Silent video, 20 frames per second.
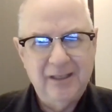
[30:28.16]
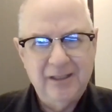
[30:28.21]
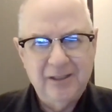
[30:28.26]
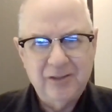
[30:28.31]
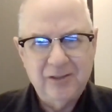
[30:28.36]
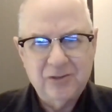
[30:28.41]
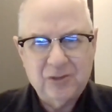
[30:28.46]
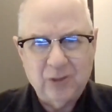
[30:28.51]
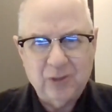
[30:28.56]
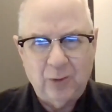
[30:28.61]

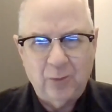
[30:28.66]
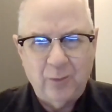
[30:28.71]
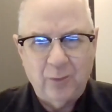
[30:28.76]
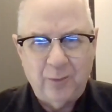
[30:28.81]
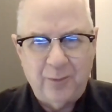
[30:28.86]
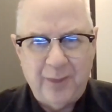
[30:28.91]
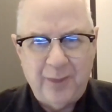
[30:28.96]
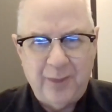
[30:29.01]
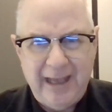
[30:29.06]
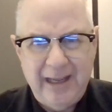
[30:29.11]
So
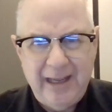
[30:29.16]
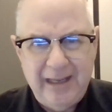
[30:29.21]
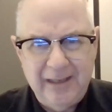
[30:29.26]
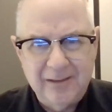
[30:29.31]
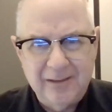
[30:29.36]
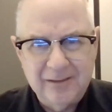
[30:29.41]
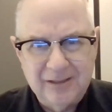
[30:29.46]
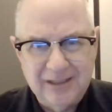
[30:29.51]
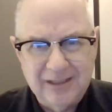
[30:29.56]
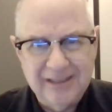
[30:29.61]
they
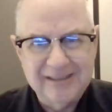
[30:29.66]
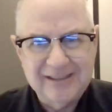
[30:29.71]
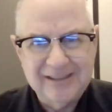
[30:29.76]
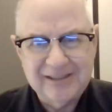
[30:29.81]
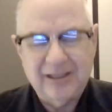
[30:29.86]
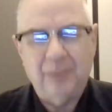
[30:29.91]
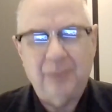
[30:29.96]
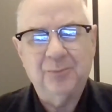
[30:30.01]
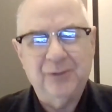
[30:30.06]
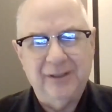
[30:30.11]
did
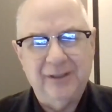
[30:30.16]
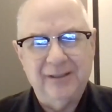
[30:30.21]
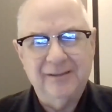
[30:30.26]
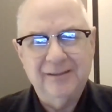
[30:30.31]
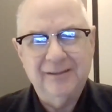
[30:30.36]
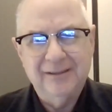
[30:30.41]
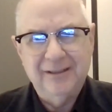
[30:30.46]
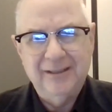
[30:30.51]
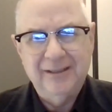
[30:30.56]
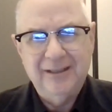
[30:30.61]
something
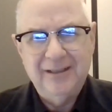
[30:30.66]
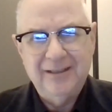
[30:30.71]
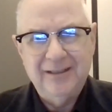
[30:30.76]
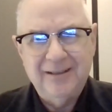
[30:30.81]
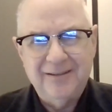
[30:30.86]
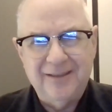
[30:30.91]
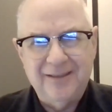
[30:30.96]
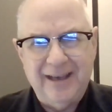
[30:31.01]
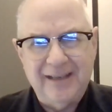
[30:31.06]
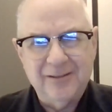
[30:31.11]

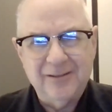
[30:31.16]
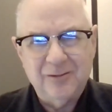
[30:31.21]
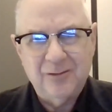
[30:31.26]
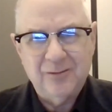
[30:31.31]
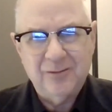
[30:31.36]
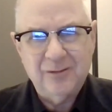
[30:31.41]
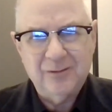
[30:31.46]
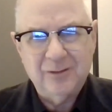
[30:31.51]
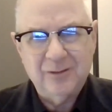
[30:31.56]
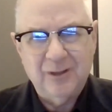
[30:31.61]
that
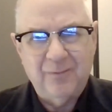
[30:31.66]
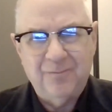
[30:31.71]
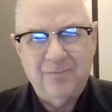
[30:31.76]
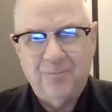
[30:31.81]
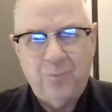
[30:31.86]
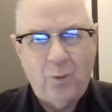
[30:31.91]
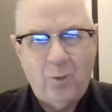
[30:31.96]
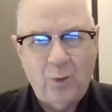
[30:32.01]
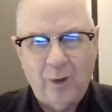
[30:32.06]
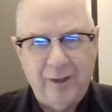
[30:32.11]

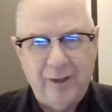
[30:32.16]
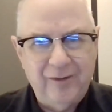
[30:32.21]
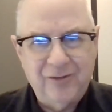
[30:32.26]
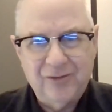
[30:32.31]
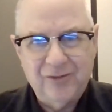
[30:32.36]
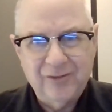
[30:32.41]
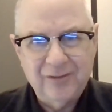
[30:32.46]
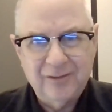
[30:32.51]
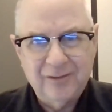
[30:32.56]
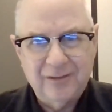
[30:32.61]

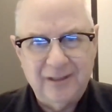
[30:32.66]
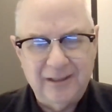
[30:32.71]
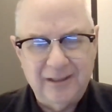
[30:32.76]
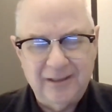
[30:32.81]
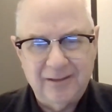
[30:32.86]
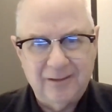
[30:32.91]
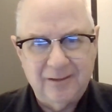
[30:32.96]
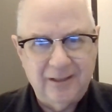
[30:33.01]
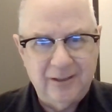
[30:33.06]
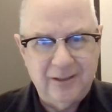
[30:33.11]
avoids
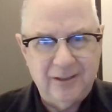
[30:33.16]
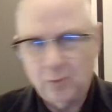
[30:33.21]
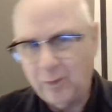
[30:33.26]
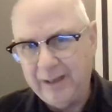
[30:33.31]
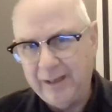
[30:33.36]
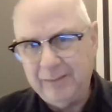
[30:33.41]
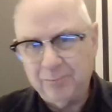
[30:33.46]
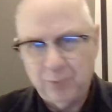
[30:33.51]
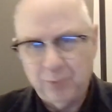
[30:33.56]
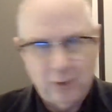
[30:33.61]
the
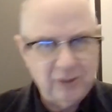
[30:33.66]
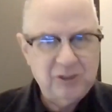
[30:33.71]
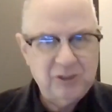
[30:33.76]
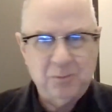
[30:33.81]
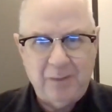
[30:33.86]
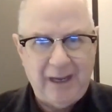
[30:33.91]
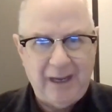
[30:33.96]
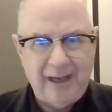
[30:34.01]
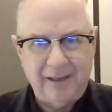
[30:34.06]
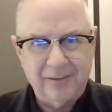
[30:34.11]
great
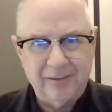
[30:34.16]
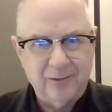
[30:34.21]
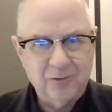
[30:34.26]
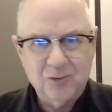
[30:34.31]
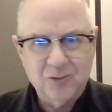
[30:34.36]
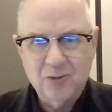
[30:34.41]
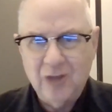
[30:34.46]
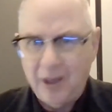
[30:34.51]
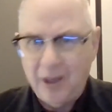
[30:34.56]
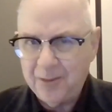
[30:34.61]
pushback. There's
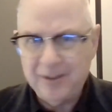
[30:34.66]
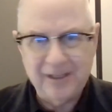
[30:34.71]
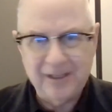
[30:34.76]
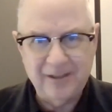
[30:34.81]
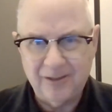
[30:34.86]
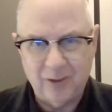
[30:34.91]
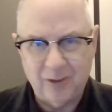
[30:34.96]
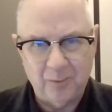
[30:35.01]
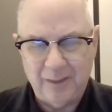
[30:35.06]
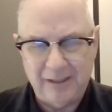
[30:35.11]
nothing in
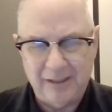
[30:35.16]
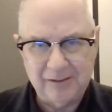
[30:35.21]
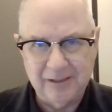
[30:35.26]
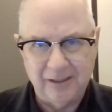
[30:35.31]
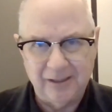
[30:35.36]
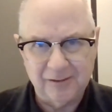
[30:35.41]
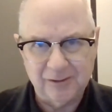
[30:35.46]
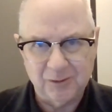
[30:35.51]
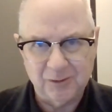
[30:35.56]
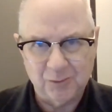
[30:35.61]
there about
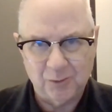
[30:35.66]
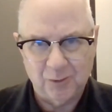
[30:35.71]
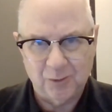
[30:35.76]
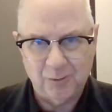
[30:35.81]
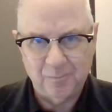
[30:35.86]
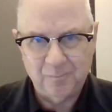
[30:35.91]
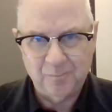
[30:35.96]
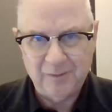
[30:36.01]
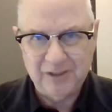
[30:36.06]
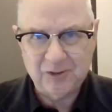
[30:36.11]
gun control.
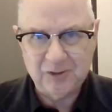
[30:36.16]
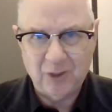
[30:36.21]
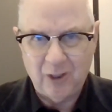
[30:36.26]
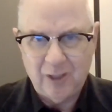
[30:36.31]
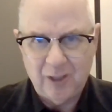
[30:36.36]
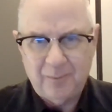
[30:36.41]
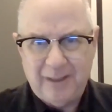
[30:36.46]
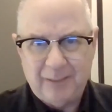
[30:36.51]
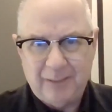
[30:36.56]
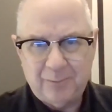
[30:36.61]
It's all
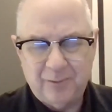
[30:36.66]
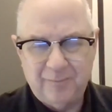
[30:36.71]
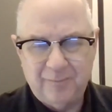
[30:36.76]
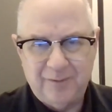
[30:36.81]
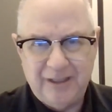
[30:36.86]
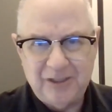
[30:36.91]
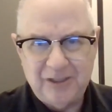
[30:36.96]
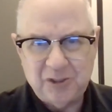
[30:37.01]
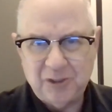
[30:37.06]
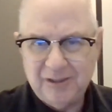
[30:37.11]
about
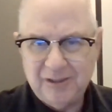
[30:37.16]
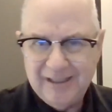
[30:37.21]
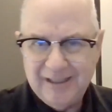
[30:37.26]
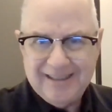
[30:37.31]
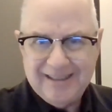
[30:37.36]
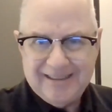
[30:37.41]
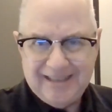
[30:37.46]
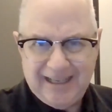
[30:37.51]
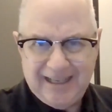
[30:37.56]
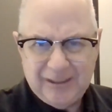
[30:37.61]
prevention,
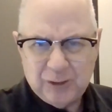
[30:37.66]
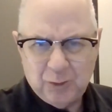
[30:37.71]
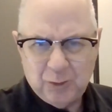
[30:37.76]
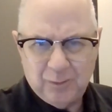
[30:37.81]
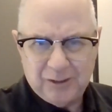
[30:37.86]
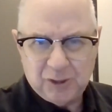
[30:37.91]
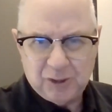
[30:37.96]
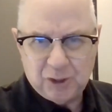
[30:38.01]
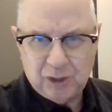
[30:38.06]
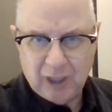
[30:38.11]
not so
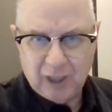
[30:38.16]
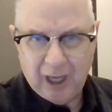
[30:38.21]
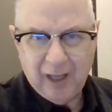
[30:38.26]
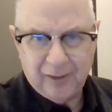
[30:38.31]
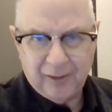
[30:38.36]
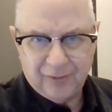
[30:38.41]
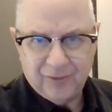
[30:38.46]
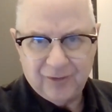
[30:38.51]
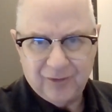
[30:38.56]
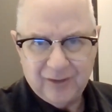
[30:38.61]
much
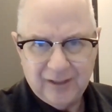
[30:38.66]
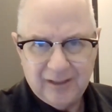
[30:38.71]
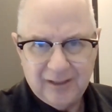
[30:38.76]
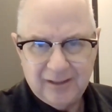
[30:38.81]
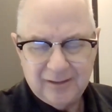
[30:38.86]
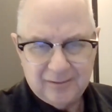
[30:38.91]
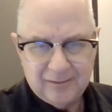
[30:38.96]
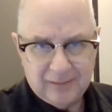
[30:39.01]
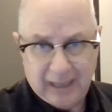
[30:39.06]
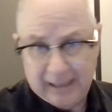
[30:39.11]
guns,
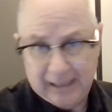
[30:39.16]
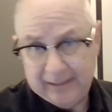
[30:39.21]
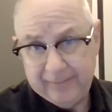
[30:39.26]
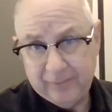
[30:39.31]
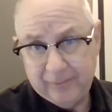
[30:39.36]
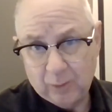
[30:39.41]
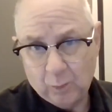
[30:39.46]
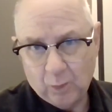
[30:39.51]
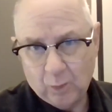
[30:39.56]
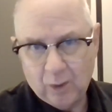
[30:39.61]
not
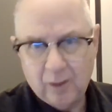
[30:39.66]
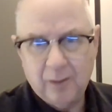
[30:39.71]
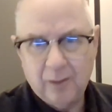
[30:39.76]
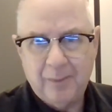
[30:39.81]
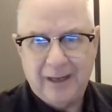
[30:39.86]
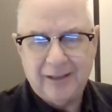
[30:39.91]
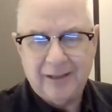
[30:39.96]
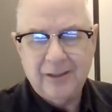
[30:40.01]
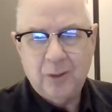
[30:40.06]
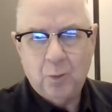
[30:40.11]
even a word
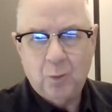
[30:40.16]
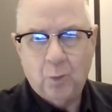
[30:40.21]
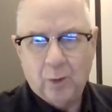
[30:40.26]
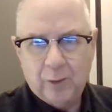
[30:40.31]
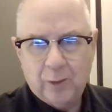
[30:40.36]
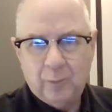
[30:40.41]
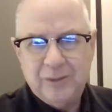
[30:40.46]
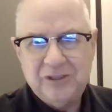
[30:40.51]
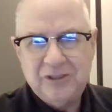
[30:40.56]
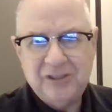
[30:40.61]
about what
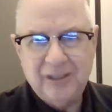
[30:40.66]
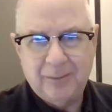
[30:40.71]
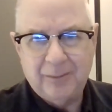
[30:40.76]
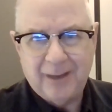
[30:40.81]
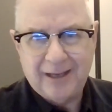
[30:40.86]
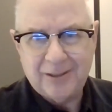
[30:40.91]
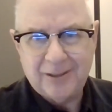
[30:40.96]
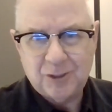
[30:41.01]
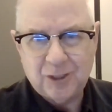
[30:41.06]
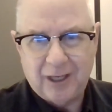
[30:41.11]
do we see
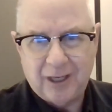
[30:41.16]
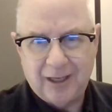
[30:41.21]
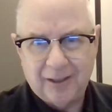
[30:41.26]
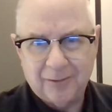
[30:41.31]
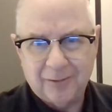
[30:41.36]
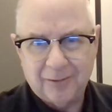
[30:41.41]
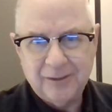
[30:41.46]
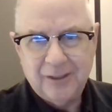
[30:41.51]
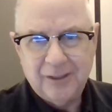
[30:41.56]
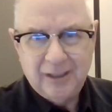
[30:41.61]
about a child?
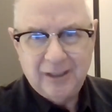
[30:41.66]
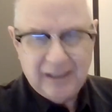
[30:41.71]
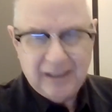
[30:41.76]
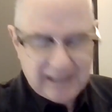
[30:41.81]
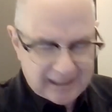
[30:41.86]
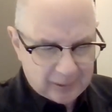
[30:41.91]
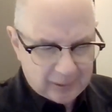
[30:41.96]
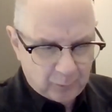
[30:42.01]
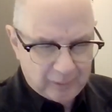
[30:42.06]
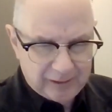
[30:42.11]

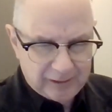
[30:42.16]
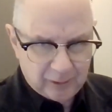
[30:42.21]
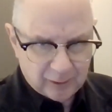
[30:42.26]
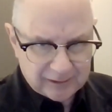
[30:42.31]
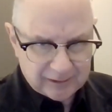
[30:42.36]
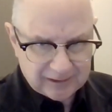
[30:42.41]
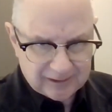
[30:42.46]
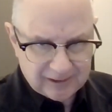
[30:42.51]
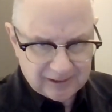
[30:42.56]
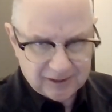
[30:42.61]
How do we
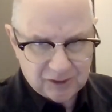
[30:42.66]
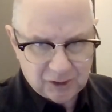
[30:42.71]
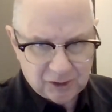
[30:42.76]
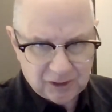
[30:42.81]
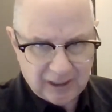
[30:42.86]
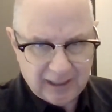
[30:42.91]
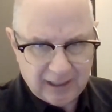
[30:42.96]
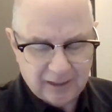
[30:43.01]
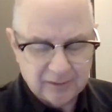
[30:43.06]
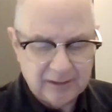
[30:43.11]
look at this
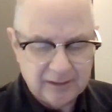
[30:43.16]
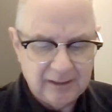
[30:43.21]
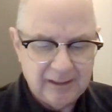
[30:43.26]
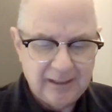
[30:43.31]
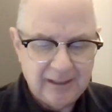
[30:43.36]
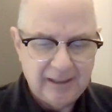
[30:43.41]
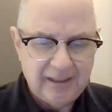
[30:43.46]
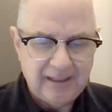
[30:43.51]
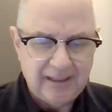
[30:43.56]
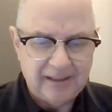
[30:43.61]
child?
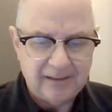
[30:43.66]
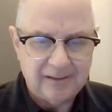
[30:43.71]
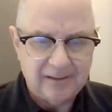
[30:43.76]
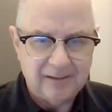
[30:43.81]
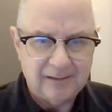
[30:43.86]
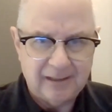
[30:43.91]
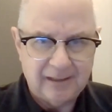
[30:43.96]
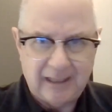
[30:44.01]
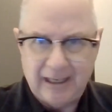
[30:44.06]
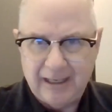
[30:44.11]
And
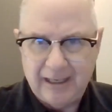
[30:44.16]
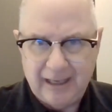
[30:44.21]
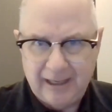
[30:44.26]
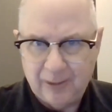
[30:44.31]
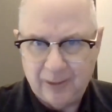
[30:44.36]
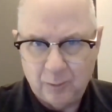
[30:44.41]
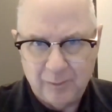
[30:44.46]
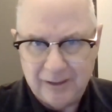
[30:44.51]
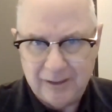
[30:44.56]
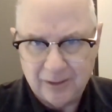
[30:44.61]
I
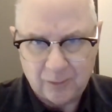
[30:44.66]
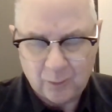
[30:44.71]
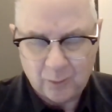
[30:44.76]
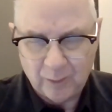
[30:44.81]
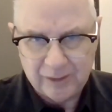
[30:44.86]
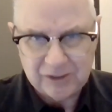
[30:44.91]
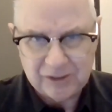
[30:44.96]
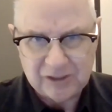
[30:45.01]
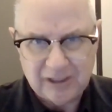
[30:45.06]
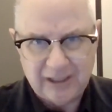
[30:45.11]
don't mean to
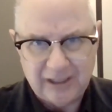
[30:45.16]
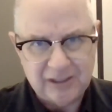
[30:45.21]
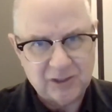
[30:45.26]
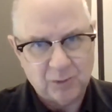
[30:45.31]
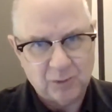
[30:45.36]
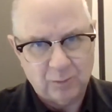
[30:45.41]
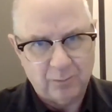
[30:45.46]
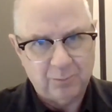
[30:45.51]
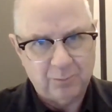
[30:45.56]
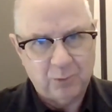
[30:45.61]
criticize
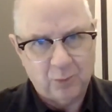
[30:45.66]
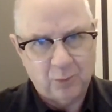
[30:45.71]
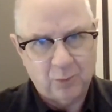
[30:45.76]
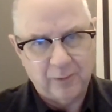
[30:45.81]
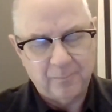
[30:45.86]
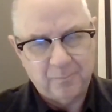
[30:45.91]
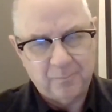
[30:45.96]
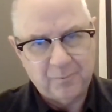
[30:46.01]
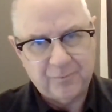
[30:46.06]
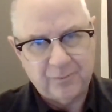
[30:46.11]
the
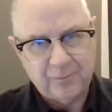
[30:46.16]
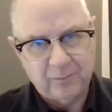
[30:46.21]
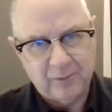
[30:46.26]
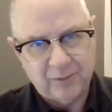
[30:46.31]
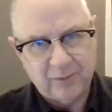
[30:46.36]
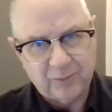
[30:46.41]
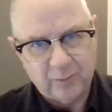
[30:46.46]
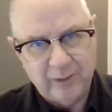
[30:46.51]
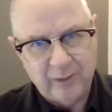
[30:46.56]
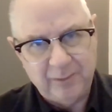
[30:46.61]
report from the
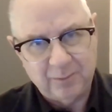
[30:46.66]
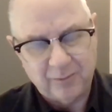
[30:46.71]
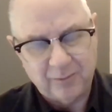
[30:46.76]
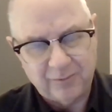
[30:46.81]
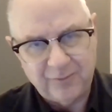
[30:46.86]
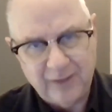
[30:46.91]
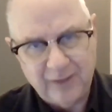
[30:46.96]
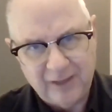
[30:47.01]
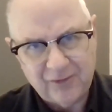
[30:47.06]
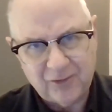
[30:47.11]
three
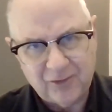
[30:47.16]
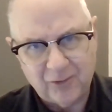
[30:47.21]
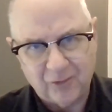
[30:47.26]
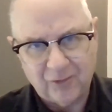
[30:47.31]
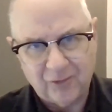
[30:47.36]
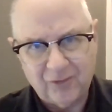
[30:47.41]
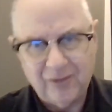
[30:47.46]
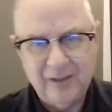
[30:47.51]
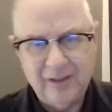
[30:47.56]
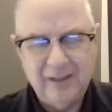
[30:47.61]

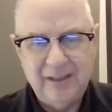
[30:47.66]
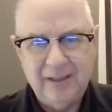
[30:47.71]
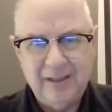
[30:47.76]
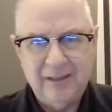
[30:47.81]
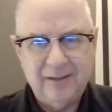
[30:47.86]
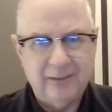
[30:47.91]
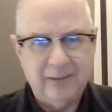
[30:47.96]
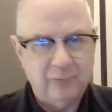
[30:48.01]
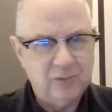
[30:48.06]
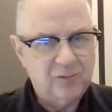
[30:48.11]
professors.
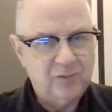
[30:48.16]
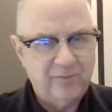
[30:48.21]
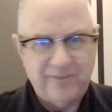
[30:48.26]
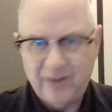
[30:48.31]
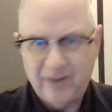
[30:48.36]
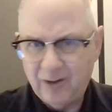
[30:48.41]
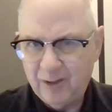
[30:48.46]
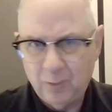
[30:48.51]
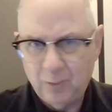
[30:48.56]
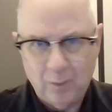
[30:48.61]
That was
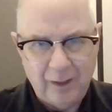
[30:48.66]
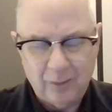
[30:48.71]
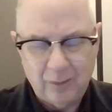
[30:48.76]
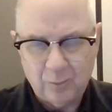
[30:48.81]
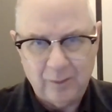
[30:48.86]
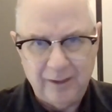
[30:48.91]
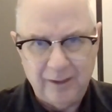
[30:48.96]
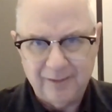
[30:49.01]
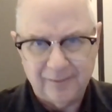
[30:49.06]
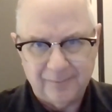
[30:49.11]
very well
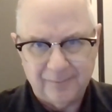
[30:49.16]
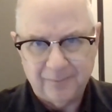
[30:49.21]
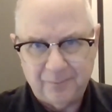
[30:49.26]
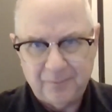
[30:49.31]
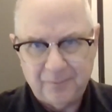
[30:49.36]
written.